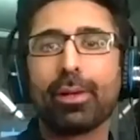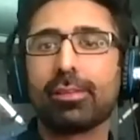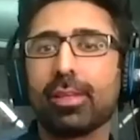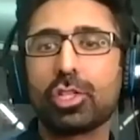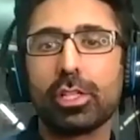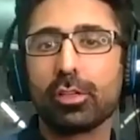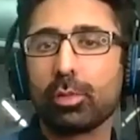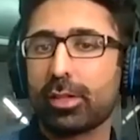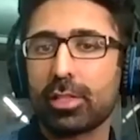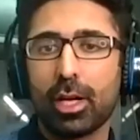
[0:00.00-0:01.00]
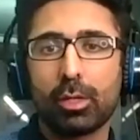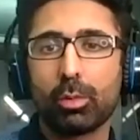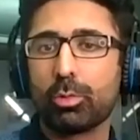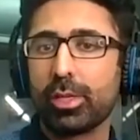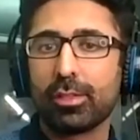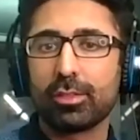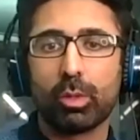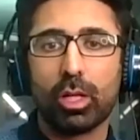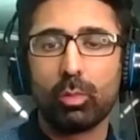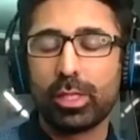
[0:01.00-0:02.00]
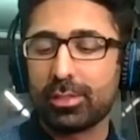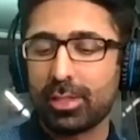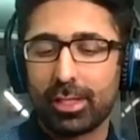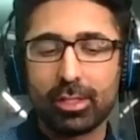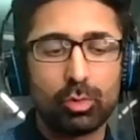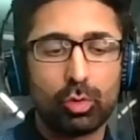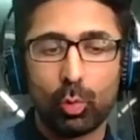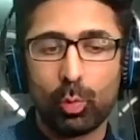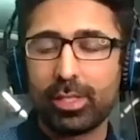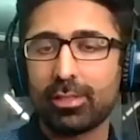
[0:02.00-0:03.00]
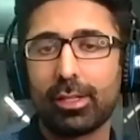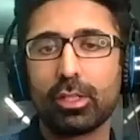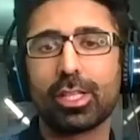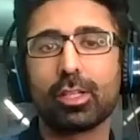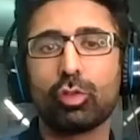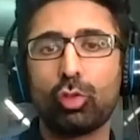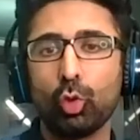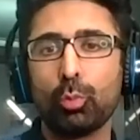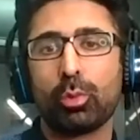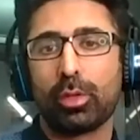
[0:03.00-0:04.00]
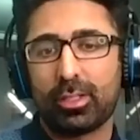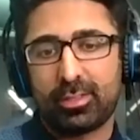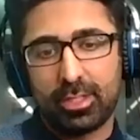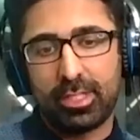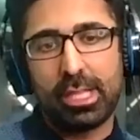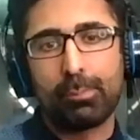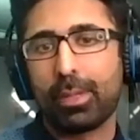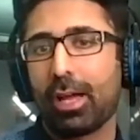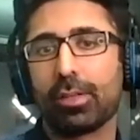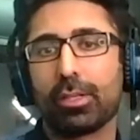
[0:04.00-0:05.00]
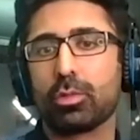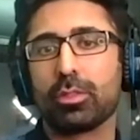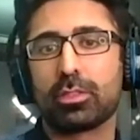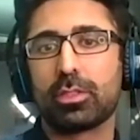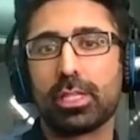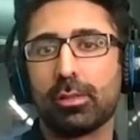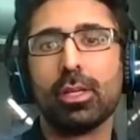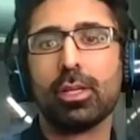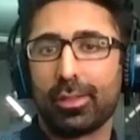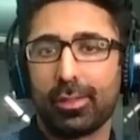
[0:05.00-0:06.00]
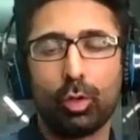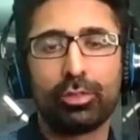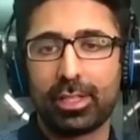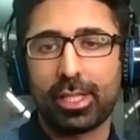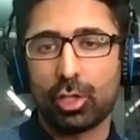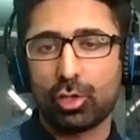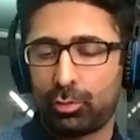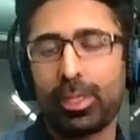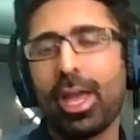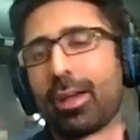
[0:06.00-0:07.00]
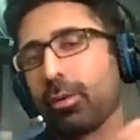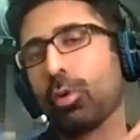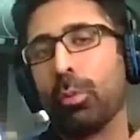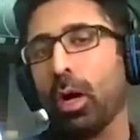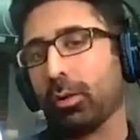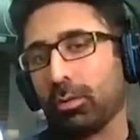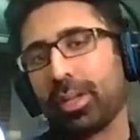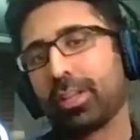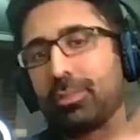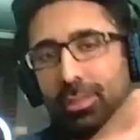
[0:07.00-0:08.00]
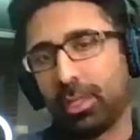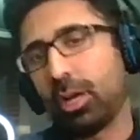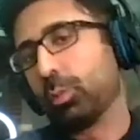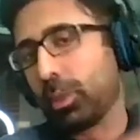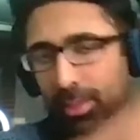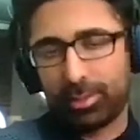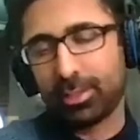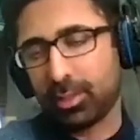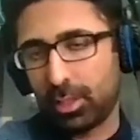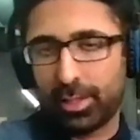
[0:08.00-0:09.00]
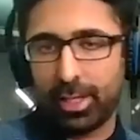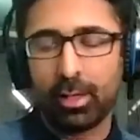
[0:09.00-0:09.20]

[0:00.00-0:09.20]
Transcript: essentially is when I was talking with Reed as well, we decided to go, we decided to take a soup to nuts deep dive into this deal, this whole syndication. So we had our own model, right? You know how we run things, all of that.